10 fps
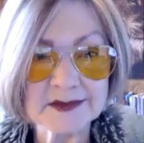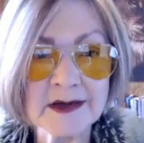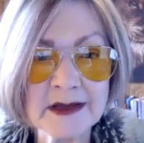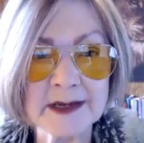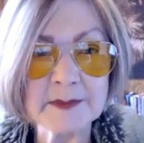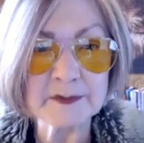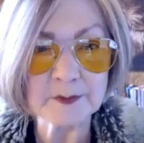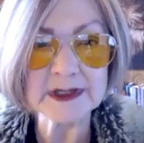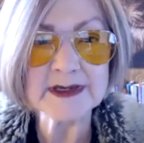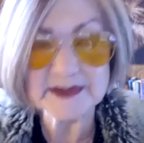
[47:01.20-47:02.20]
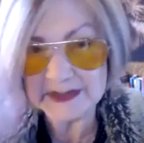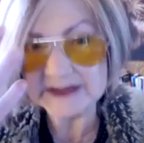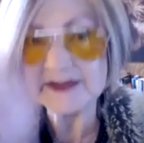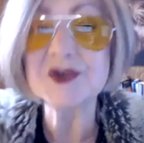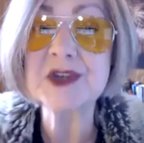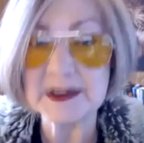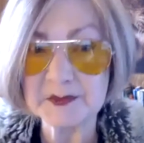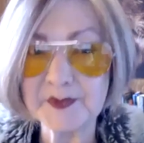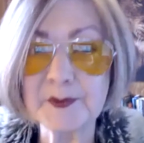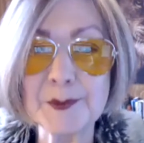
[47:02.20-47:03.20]
time. I realized the message came
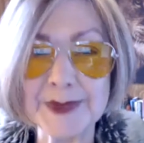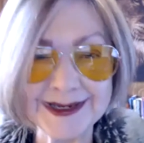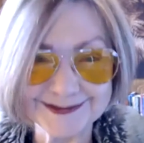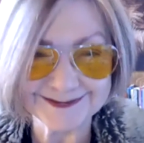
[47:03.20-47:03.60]
through me.